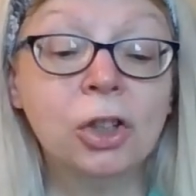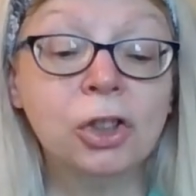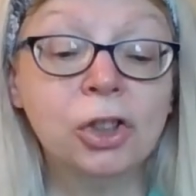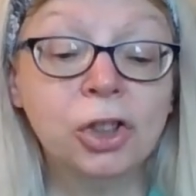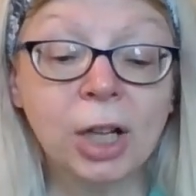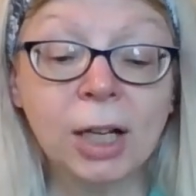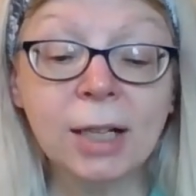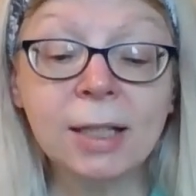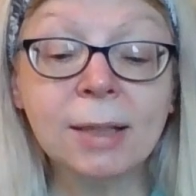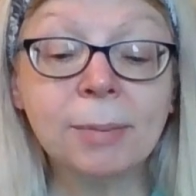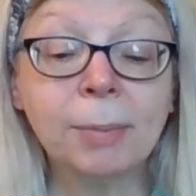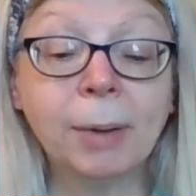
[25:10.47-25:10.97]

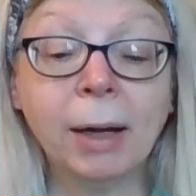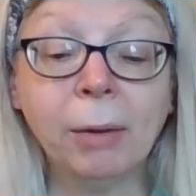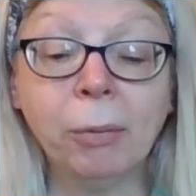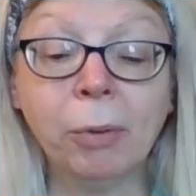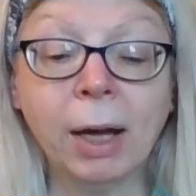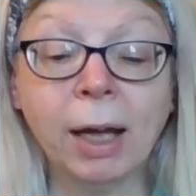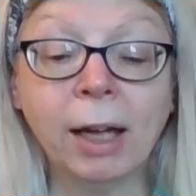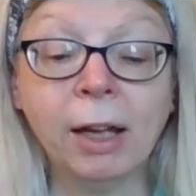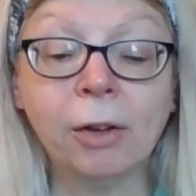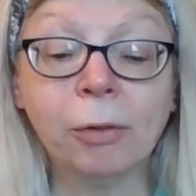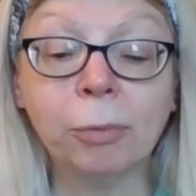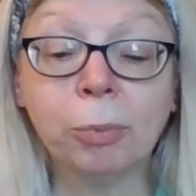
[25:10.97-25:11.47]
just by
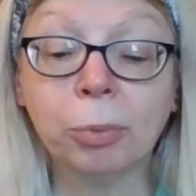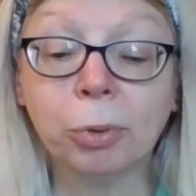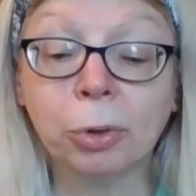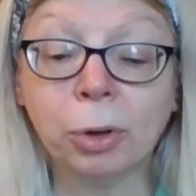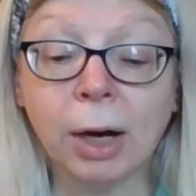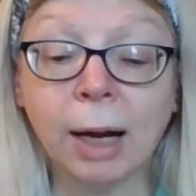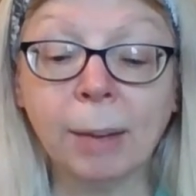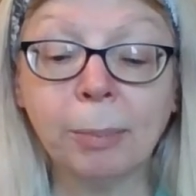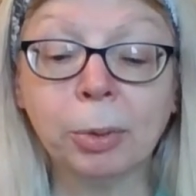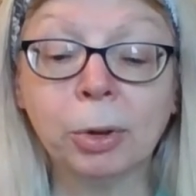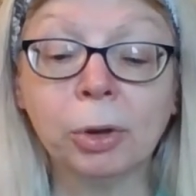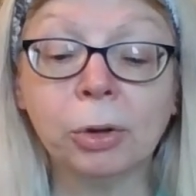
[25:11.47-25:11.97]
way of
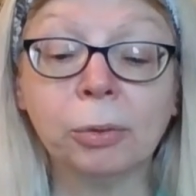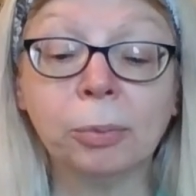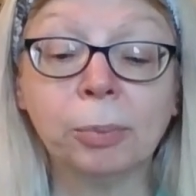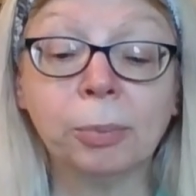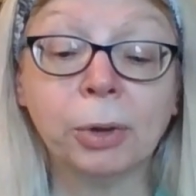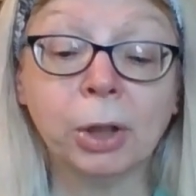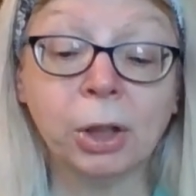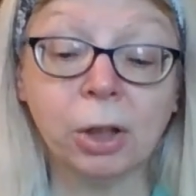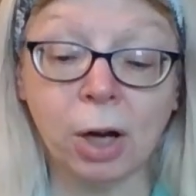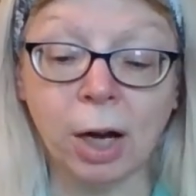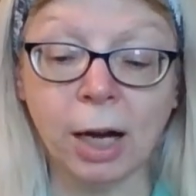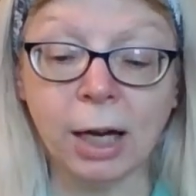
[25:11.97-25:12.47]
proper
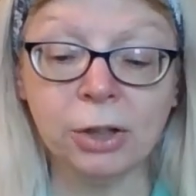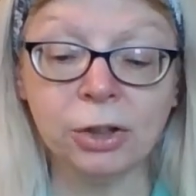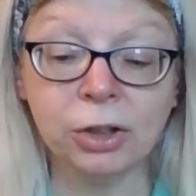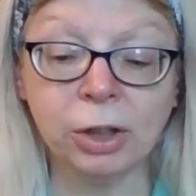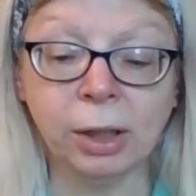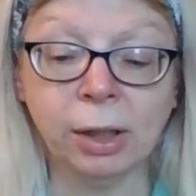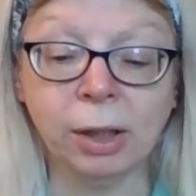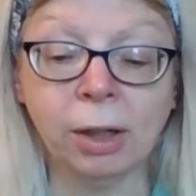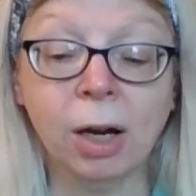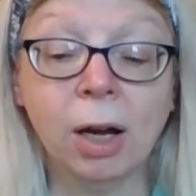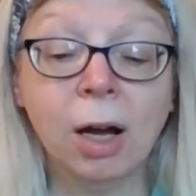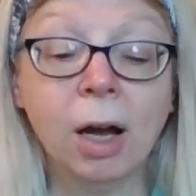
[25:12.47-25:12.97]

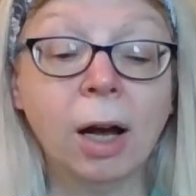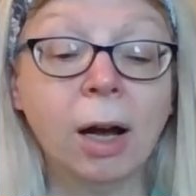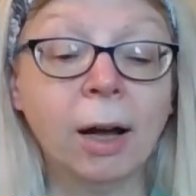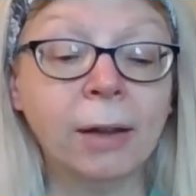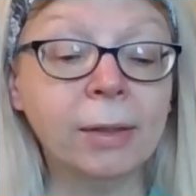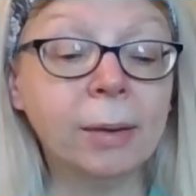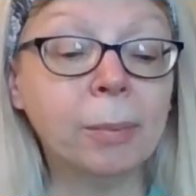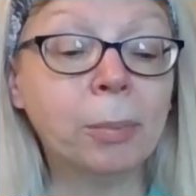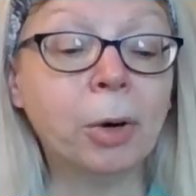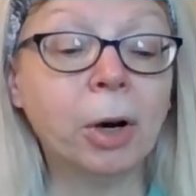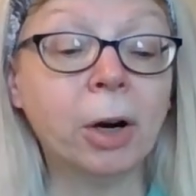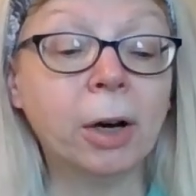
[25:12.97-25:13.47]
precaution
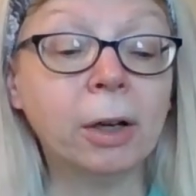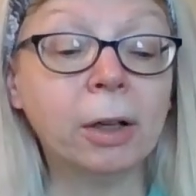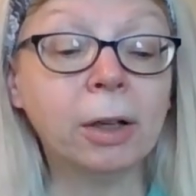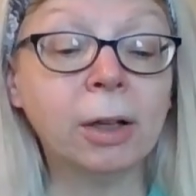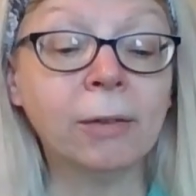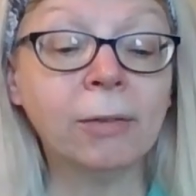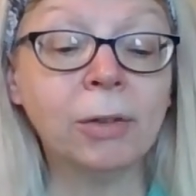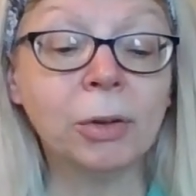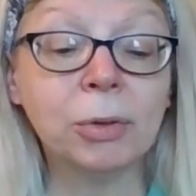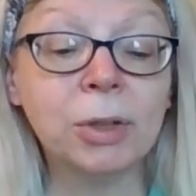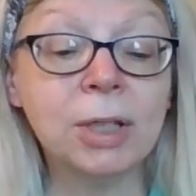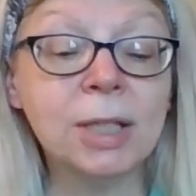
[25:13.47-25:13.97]
on the part
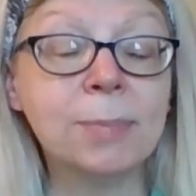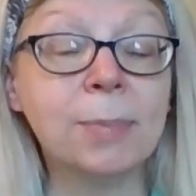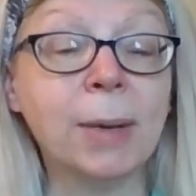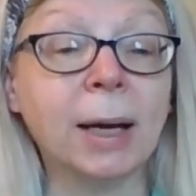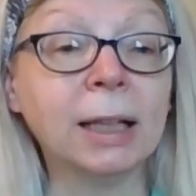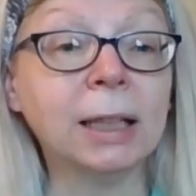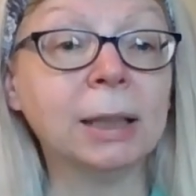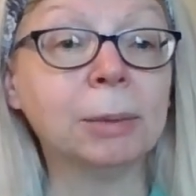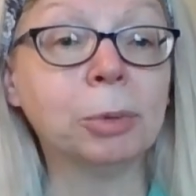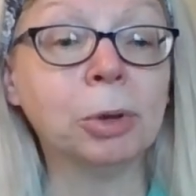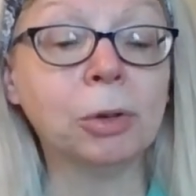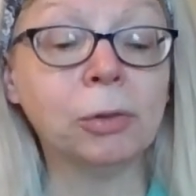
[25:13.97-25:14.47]
of the
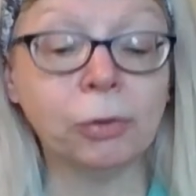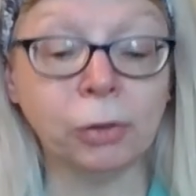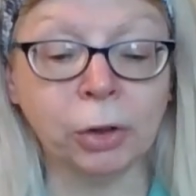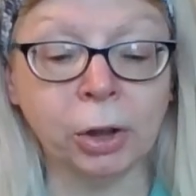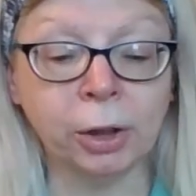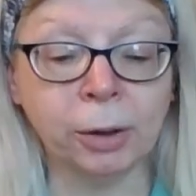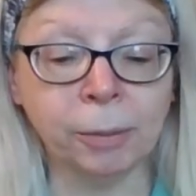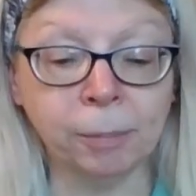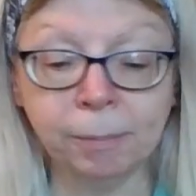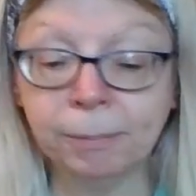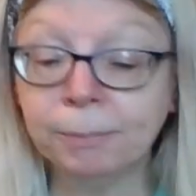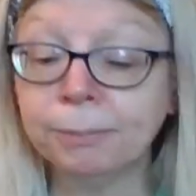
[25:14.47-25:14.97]
respectable
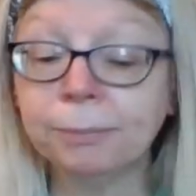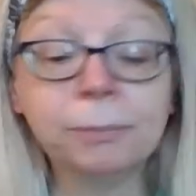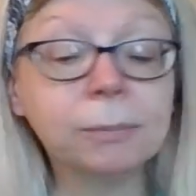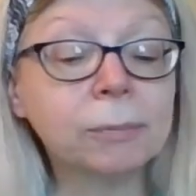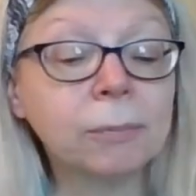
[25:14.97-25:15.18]
firm